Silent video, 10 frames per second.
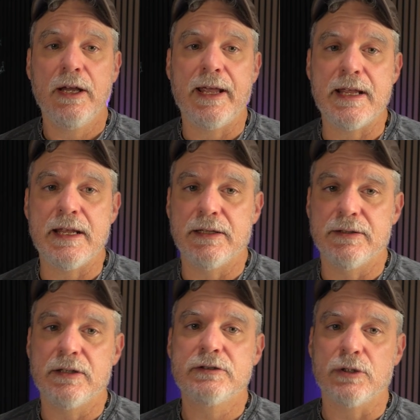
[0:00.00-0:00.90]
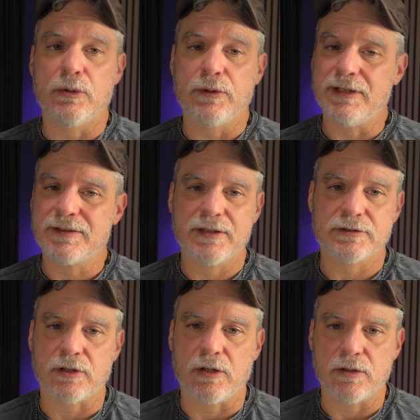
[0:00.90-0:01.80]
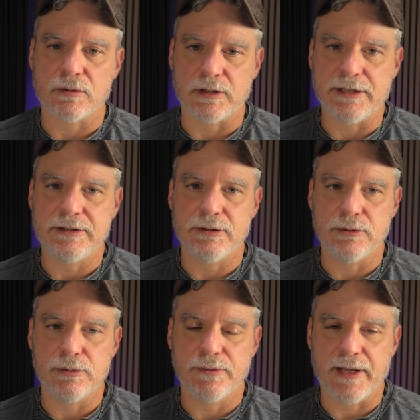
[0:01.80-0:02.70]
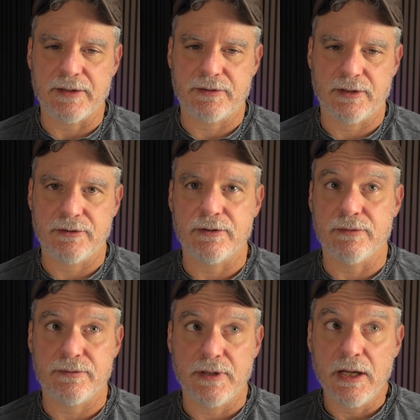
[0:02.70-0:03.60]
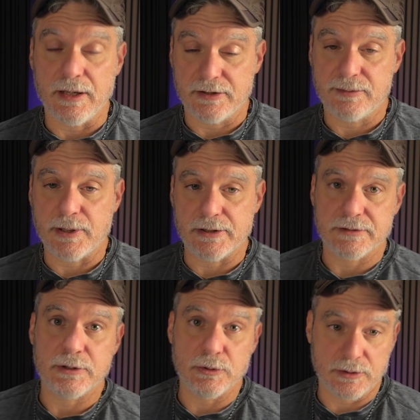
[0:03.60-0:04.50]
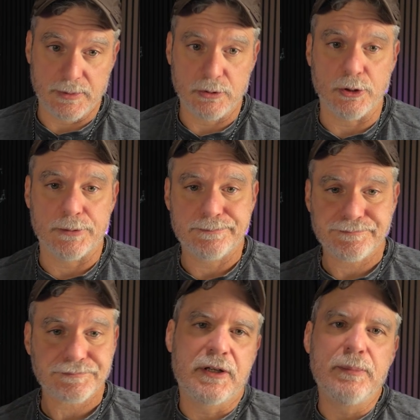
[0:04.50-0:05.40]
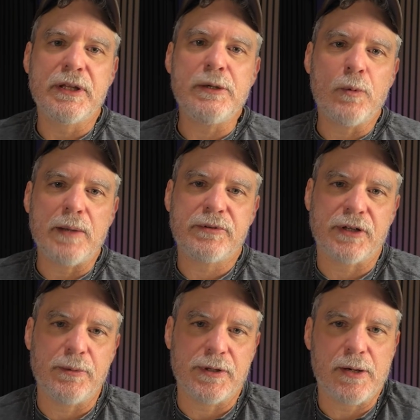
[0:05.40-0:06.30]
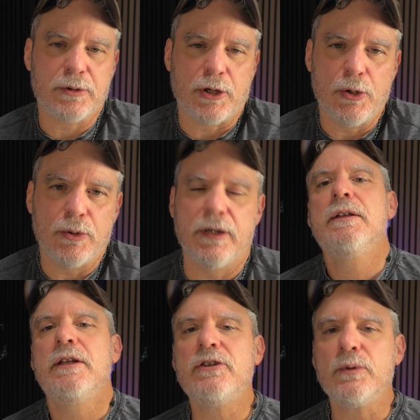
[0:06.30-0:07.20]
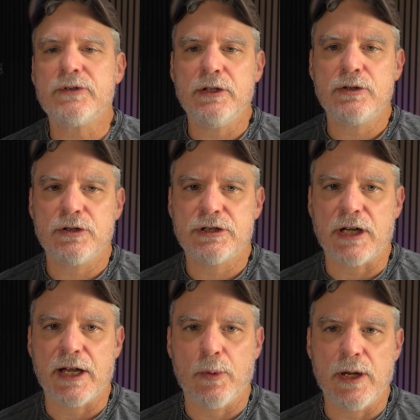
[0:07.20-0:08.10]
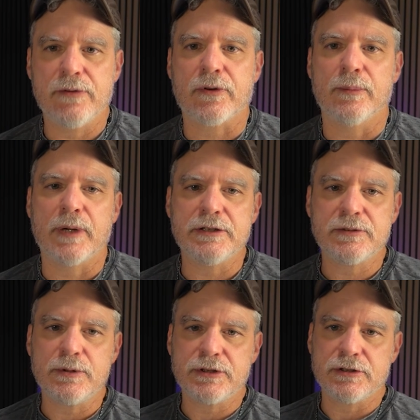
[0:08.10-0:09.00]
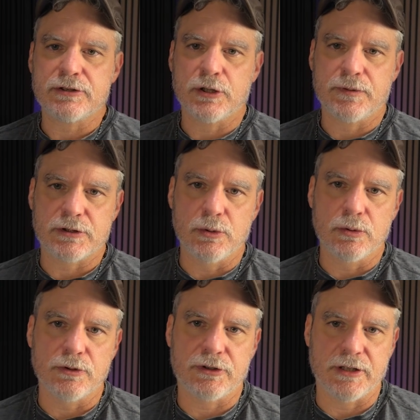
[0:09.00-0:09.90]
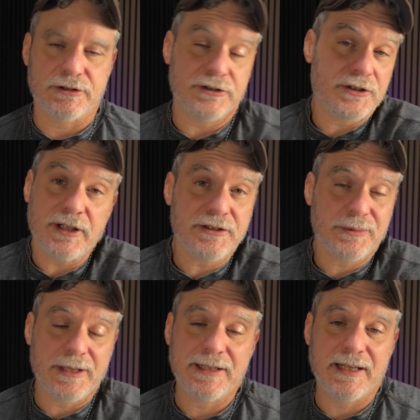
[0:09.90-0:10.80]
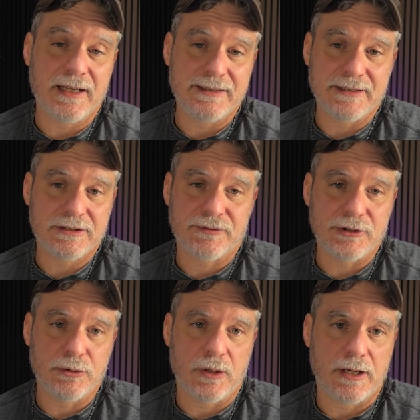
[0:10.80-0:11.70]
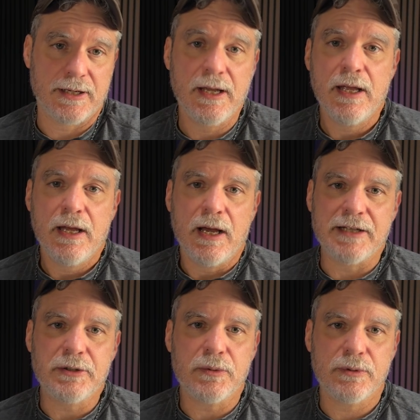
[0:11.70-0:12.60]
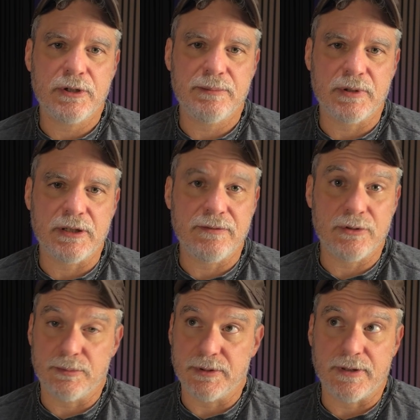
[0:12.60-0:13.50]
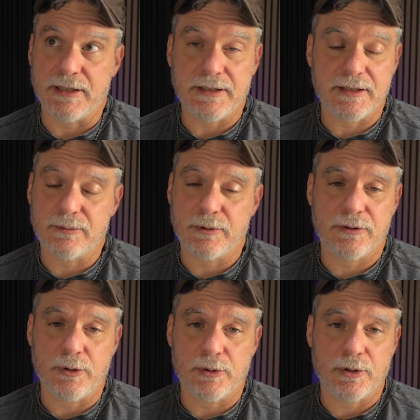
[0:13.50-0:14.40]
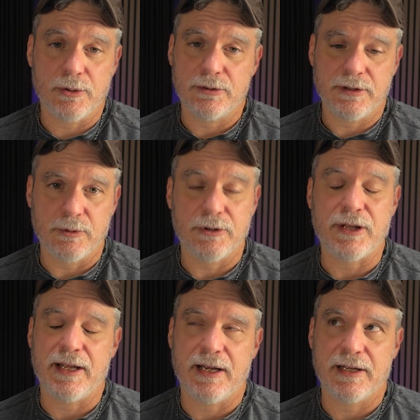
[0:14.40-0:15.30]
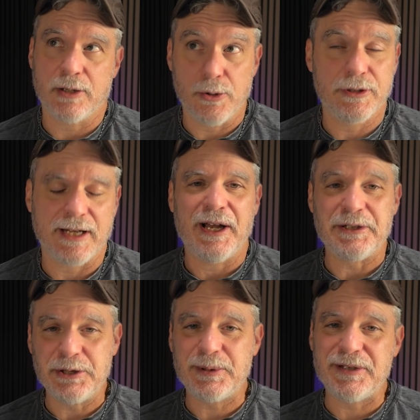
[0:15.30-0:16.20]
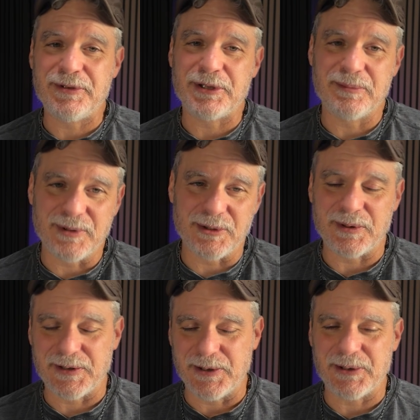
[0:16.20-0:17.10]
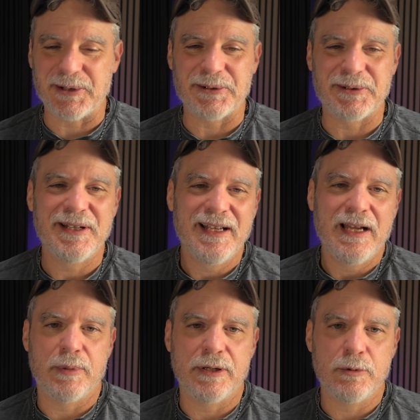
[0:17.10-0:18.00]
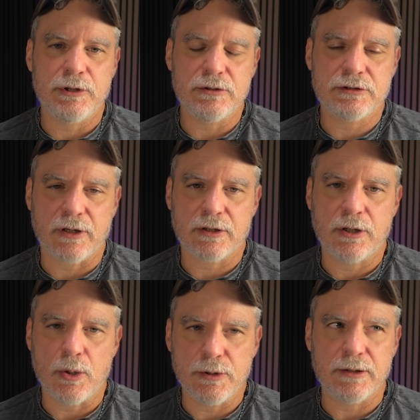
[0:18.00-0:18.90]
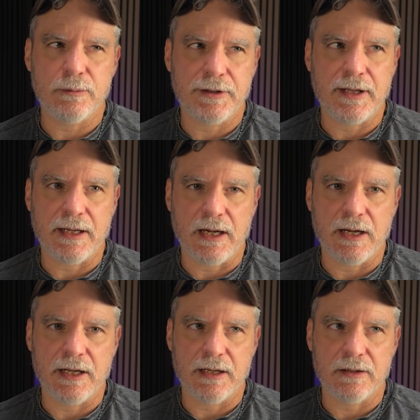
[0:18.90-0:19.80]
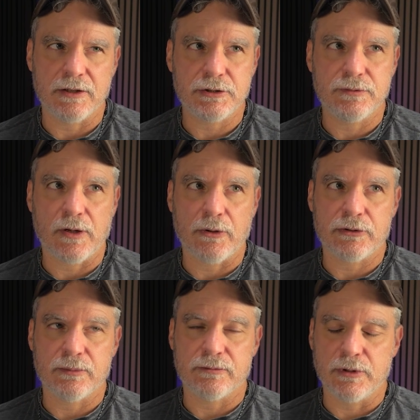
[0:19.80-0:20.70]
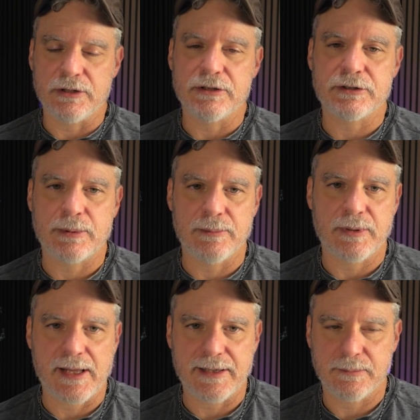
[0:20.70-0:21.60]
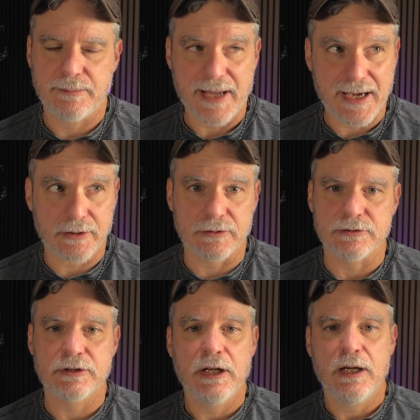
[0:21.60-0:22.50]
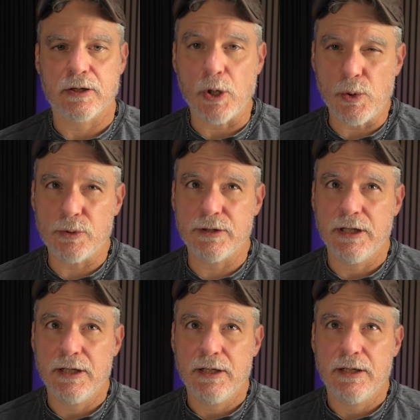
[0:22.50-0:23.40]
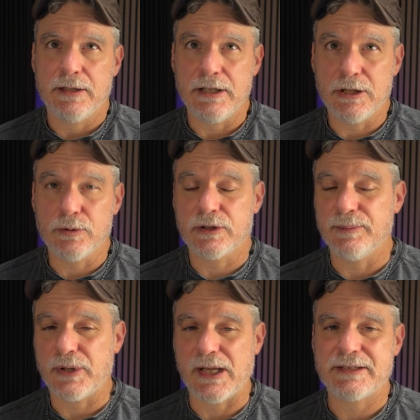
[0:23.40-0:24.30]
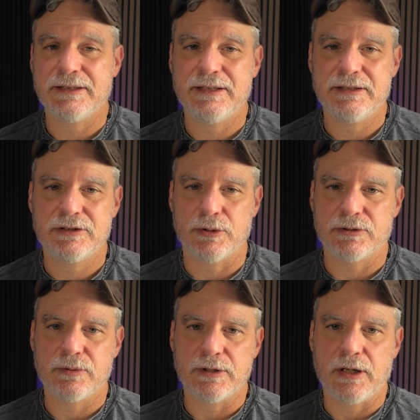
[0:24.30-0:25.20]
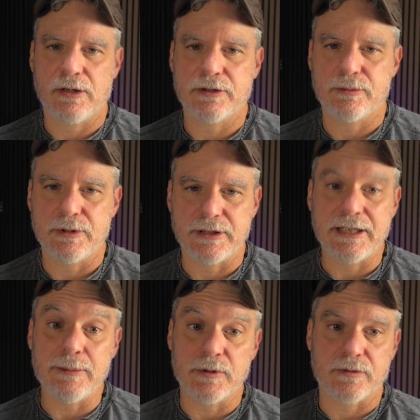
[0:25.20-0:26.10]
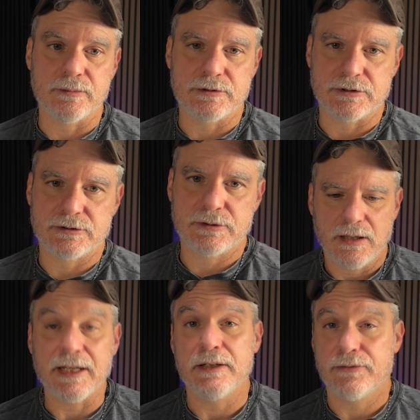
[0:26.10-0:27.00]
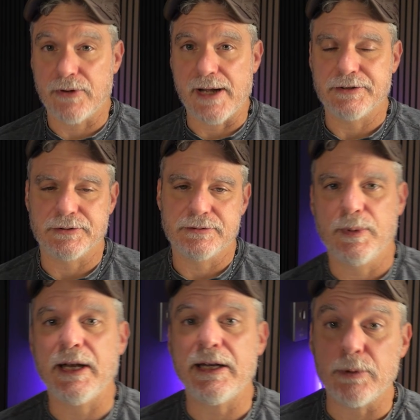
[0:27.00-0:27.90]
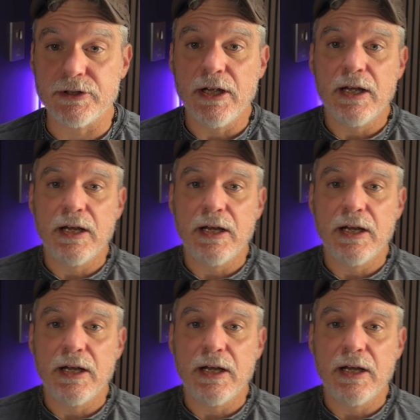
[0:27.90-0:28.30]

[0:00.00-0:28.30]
And so these things all lead to that sense of experience for you as a builder. Complete website without code. These ones I usually shy away from, but I just wanted to surface Google Stitch. It's a nice way to get ideas for UI. I don't really believe you'll build anything with no code with AI coding. I do believe you can build with no code, but when you start coding with AI, unless you follow some really disciplined patterns, code equals complexity, so it's really hard to really keep it from just getting fragile. But anyways,